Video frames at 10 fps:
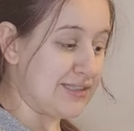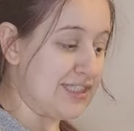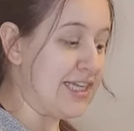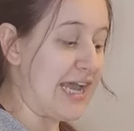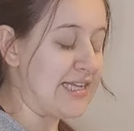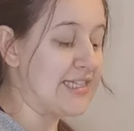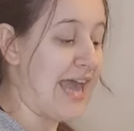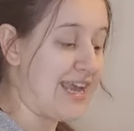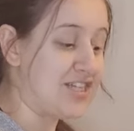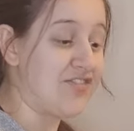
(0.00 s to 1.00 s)

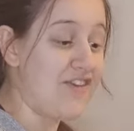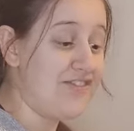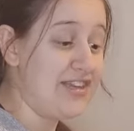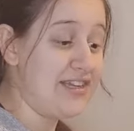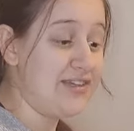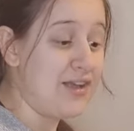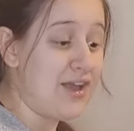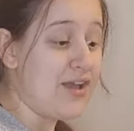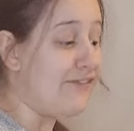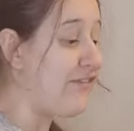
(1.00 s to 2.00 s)
TSX15
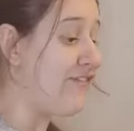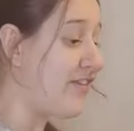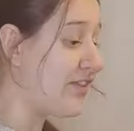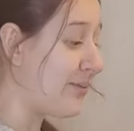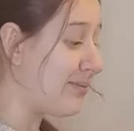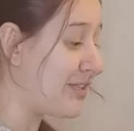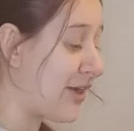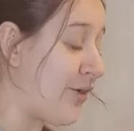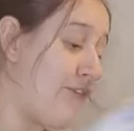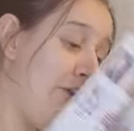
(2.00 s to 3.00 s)
for
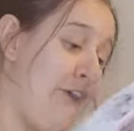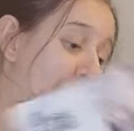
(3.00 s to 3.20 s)
15% off